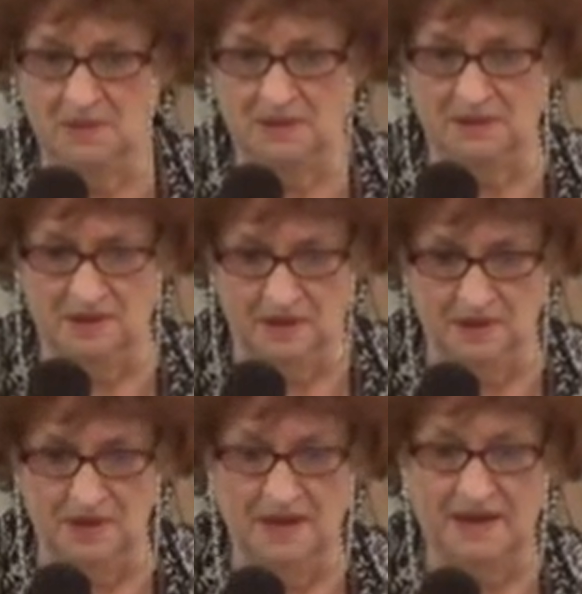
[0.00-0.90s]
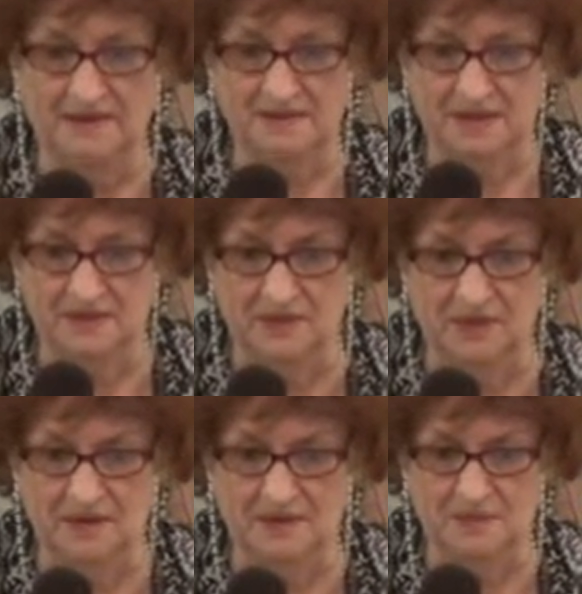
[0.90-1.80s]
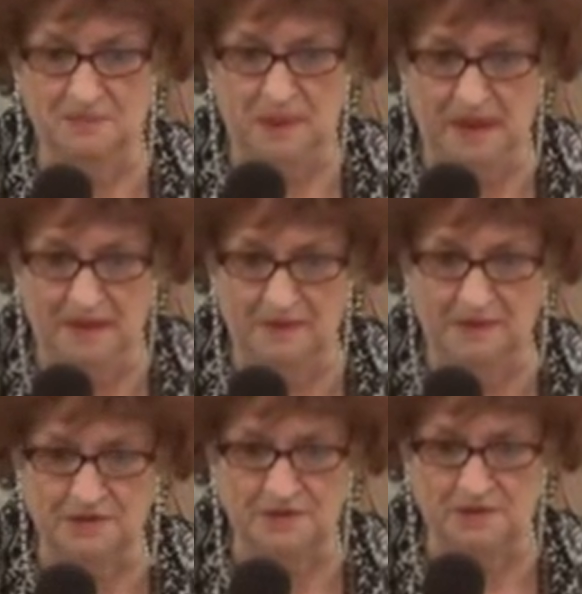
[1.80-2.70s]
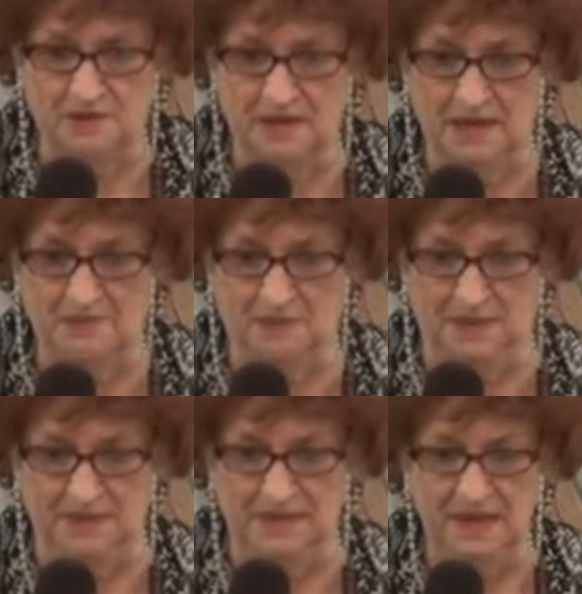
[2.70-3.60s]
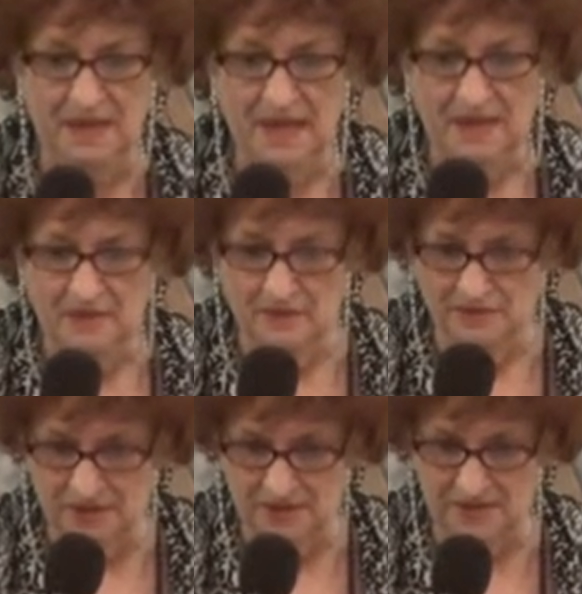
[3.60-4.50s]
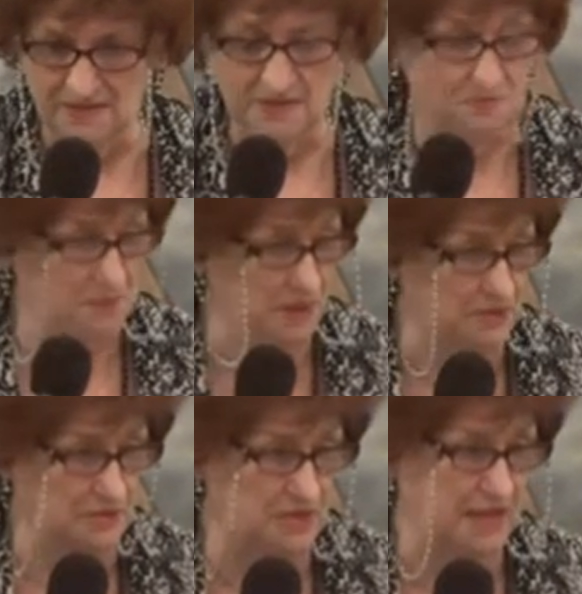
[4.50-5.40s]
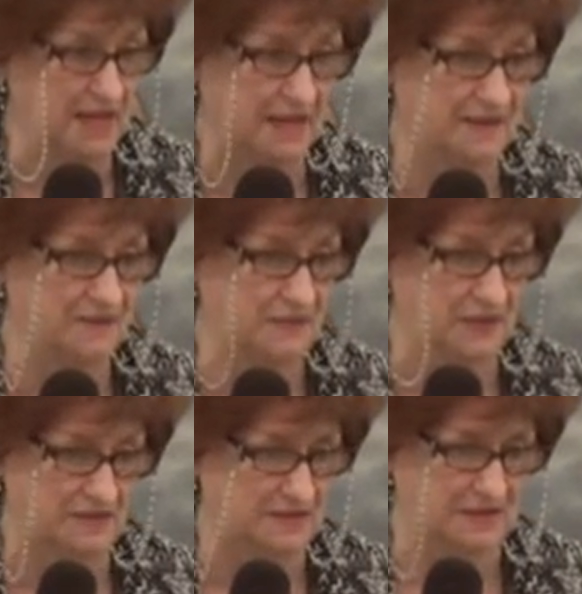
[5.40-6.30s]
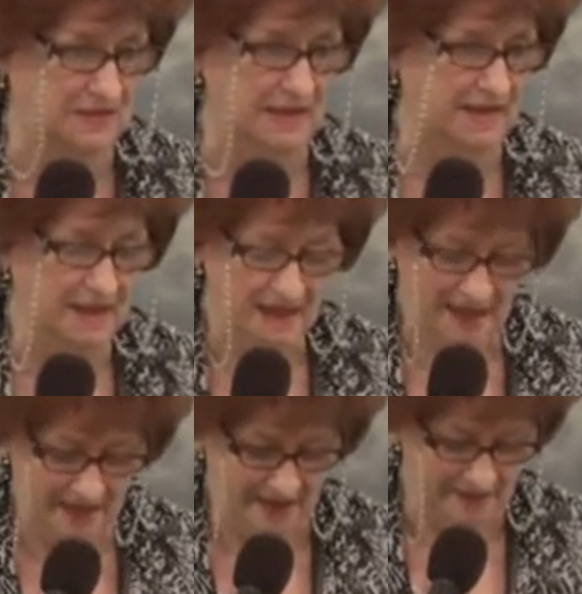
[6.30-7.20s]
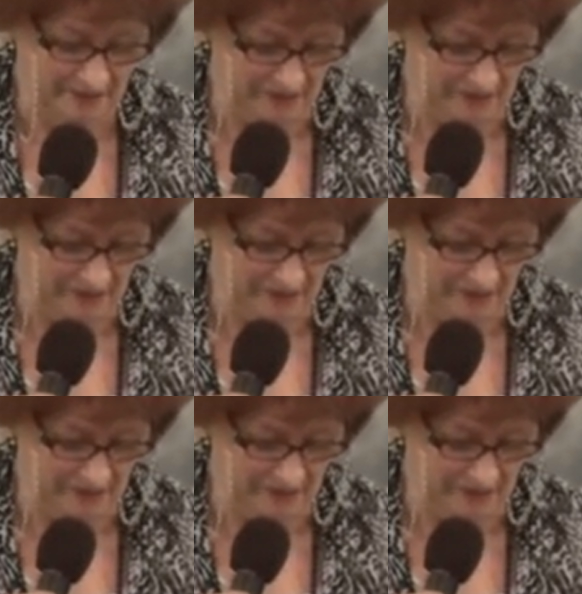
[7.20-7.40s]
but the Lord has given us power to tread upon those things spiritually and physically. I